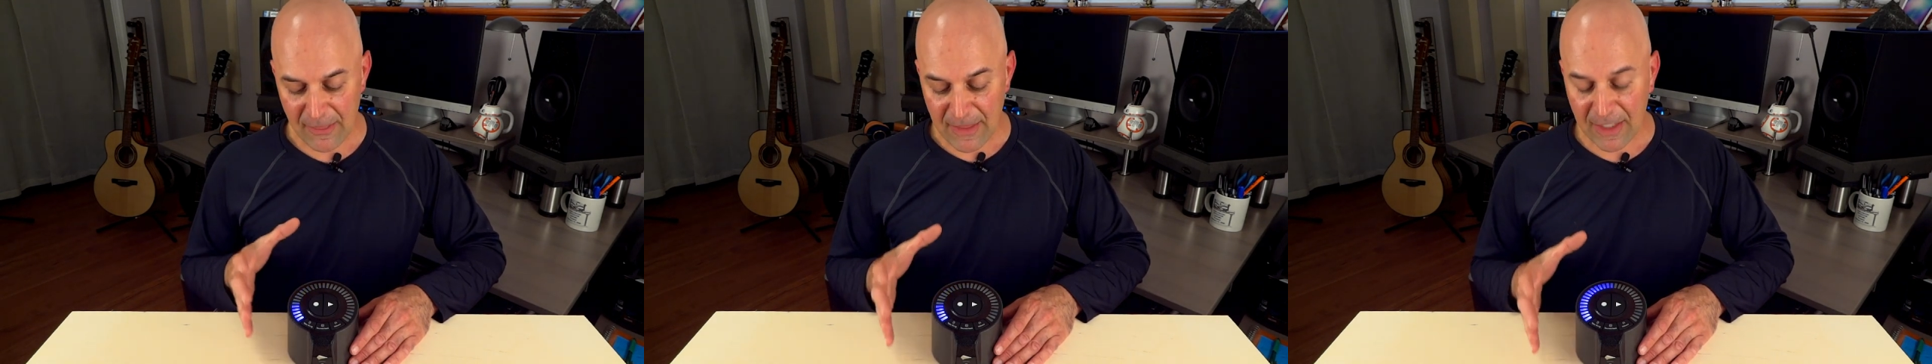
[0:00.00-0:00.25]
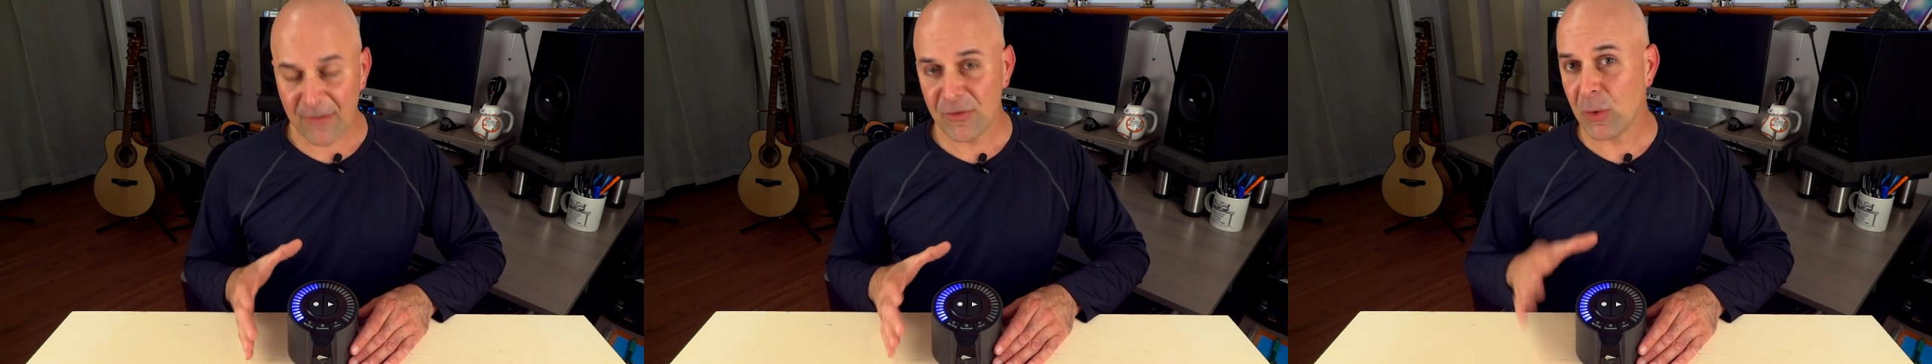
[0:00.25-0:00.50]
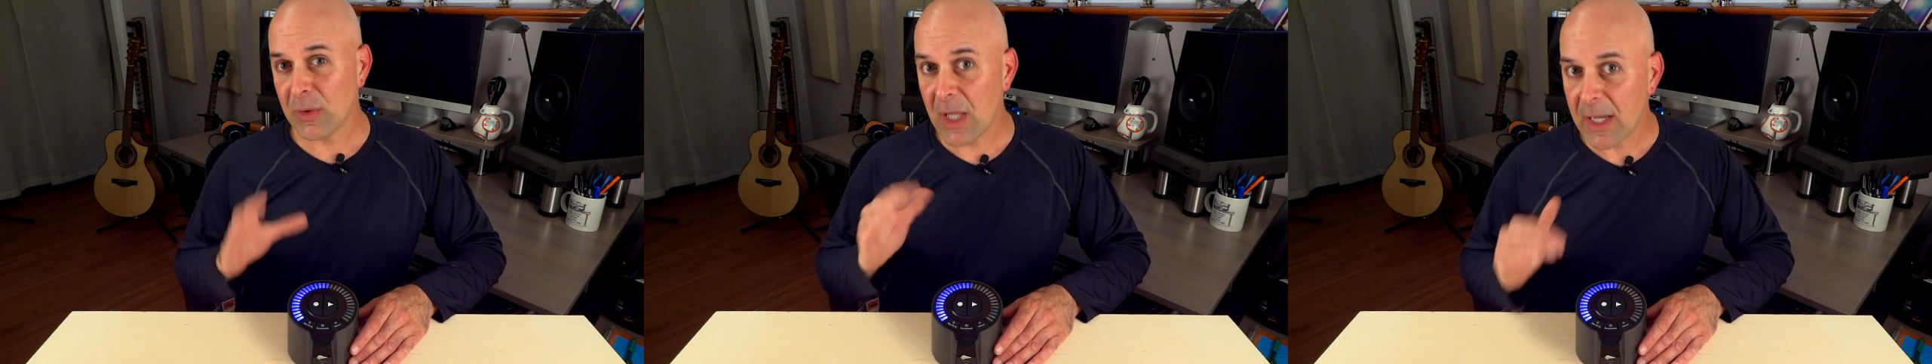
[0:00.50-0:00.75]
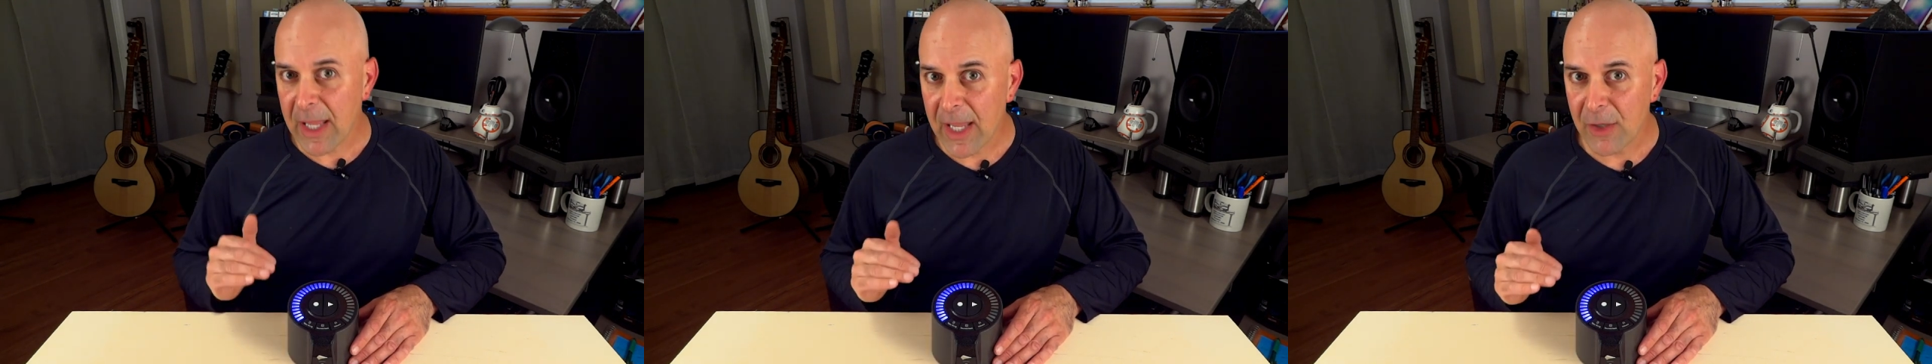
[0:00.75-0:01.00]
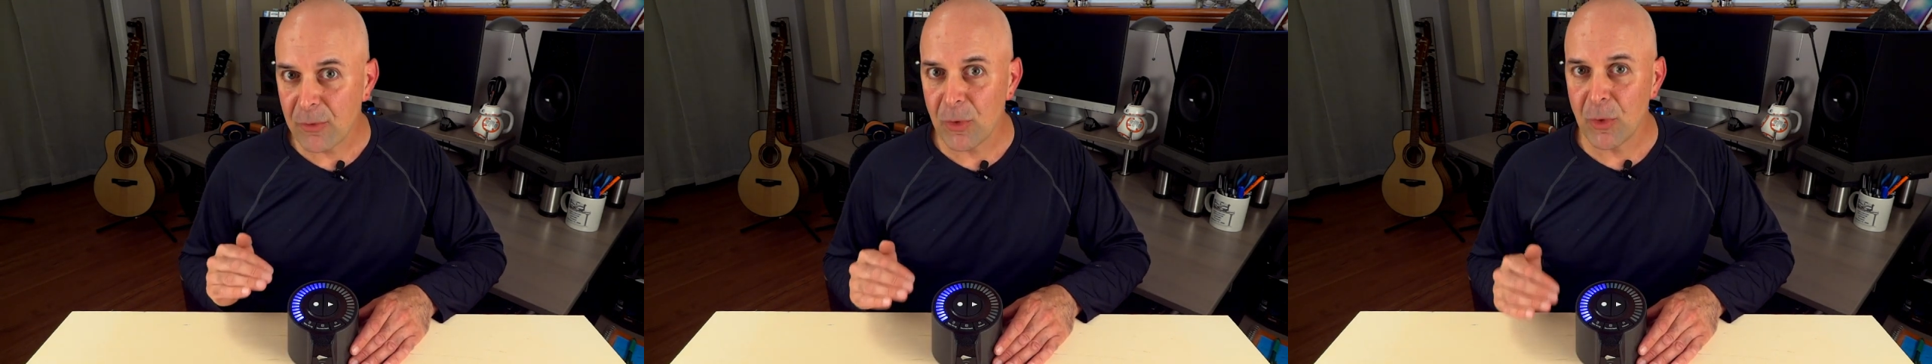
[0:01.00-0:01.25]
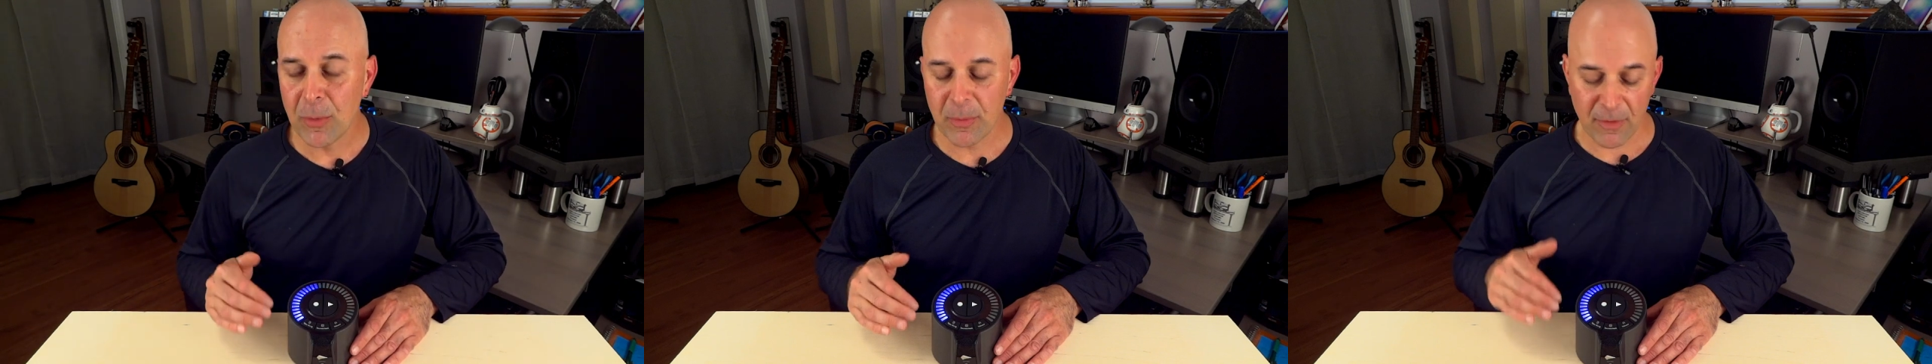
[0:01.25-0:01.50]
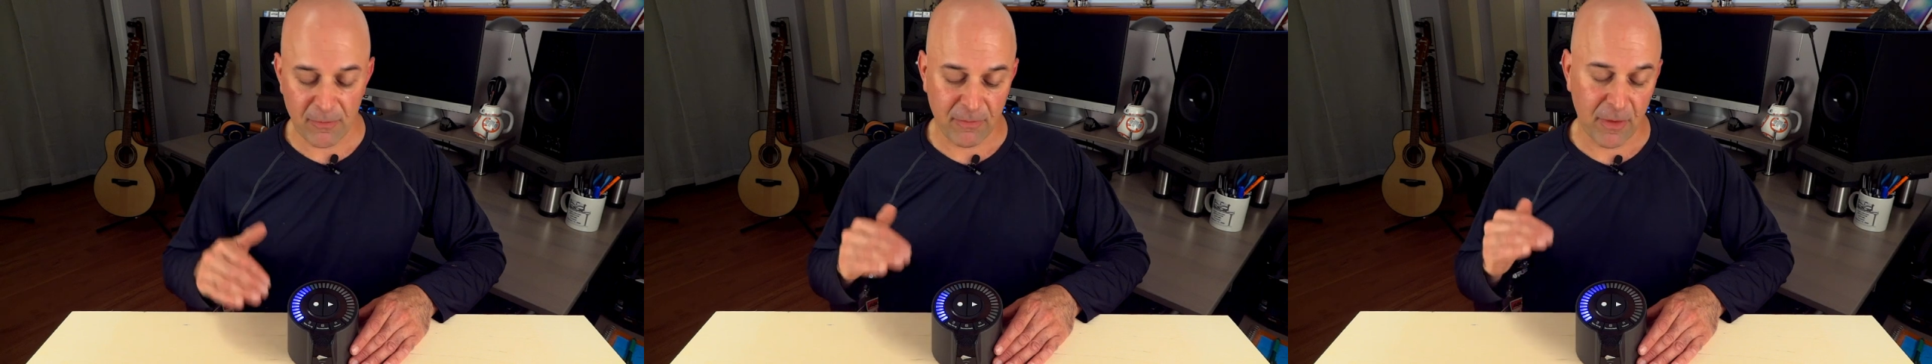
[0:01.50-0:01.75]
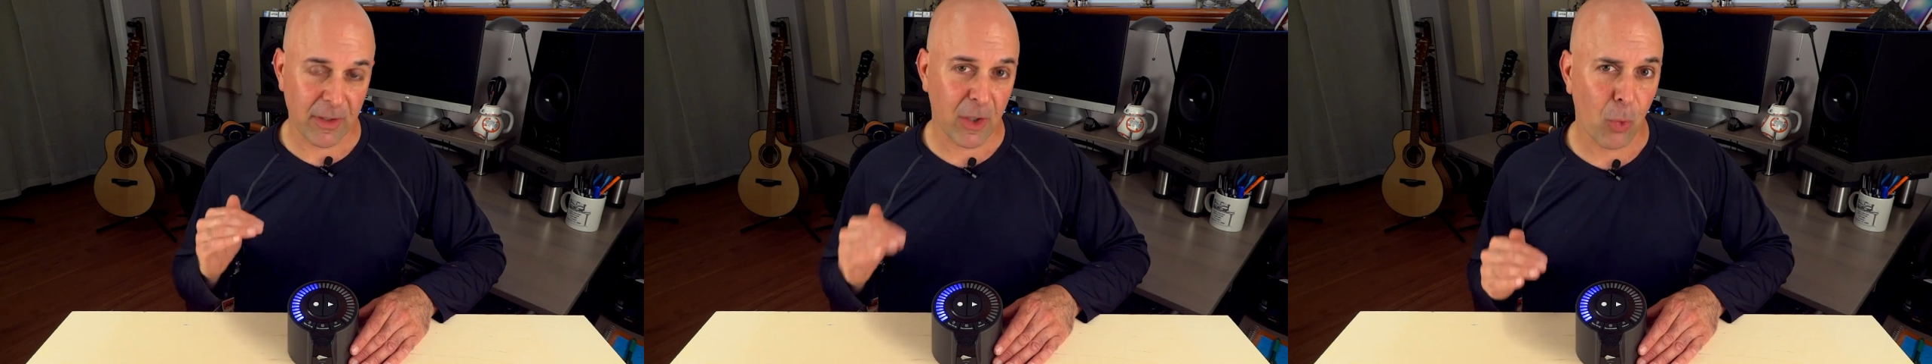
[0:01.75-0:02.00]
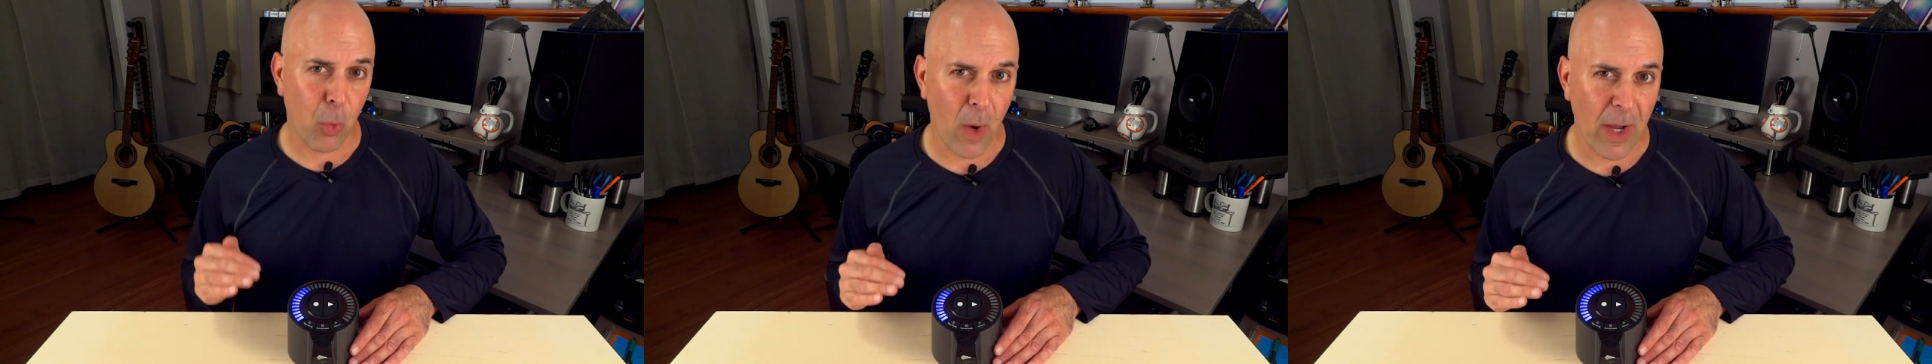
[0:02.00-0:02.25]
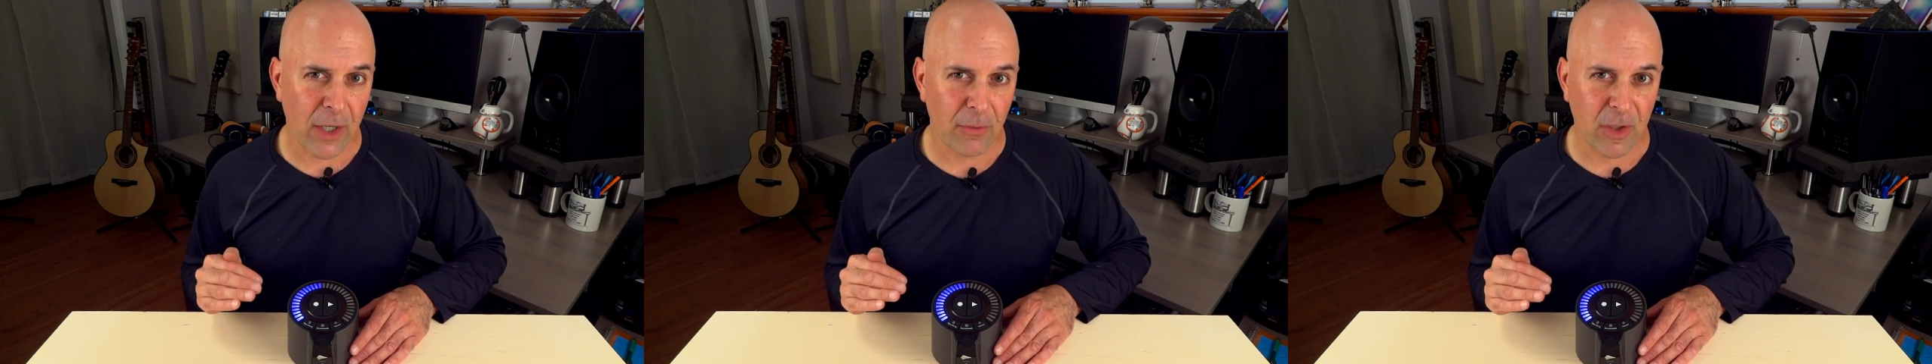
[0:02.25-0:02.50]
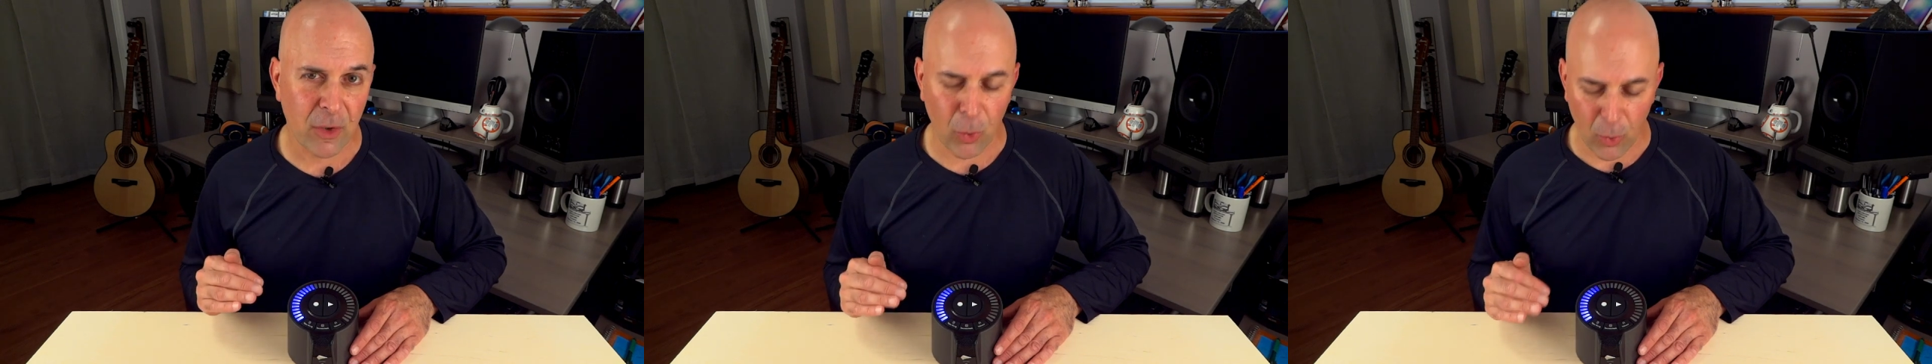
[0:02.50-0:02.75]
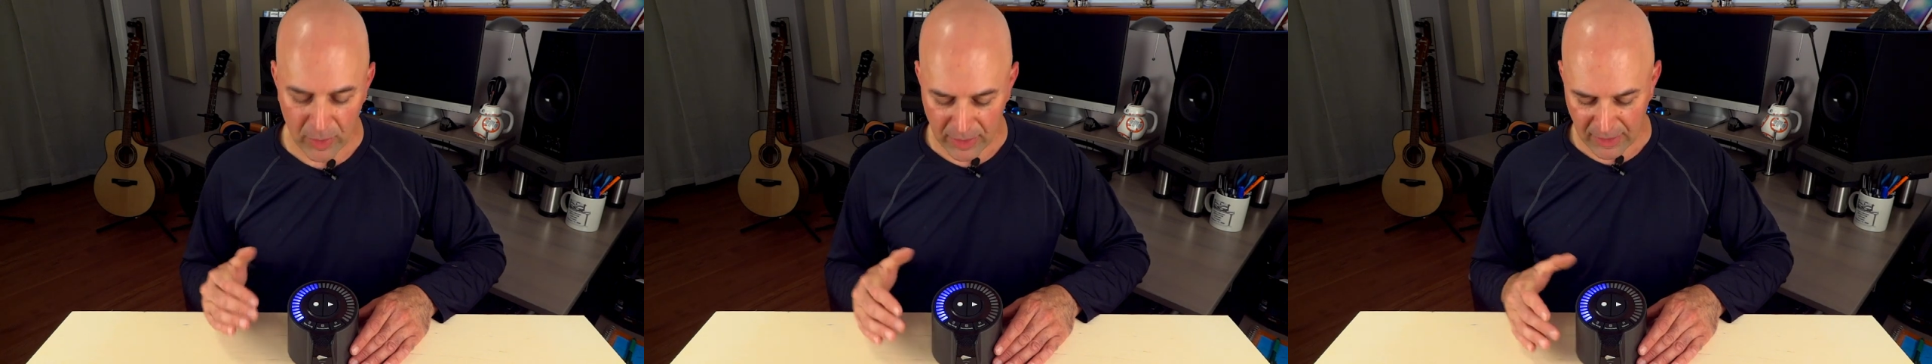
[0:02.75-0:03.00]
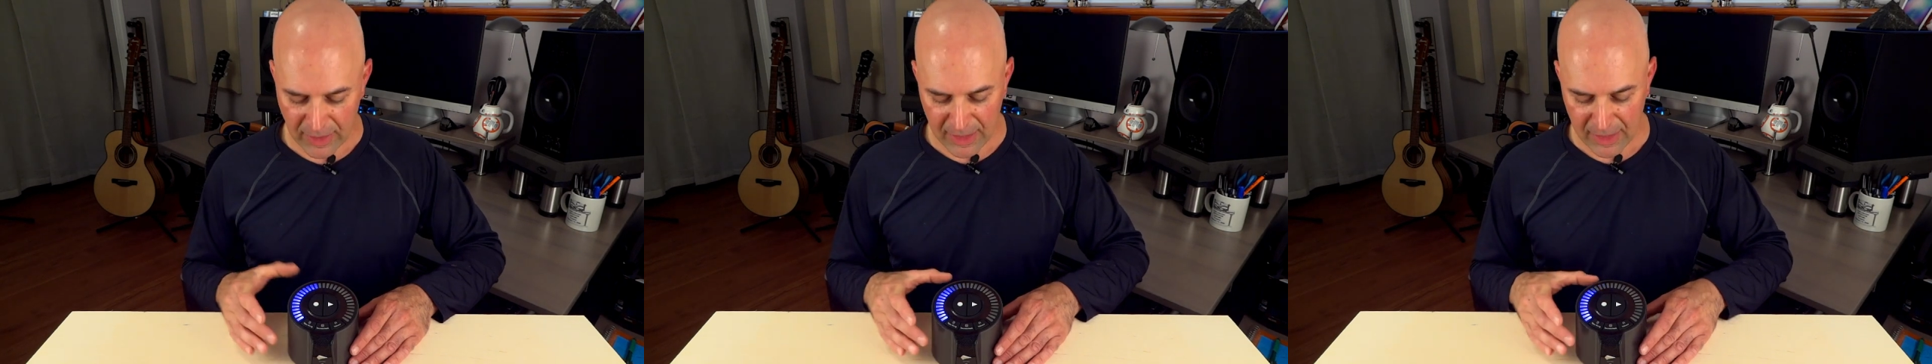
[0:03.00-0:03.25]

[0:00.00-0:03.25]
That gives you a lot of headroom, very quiet recording,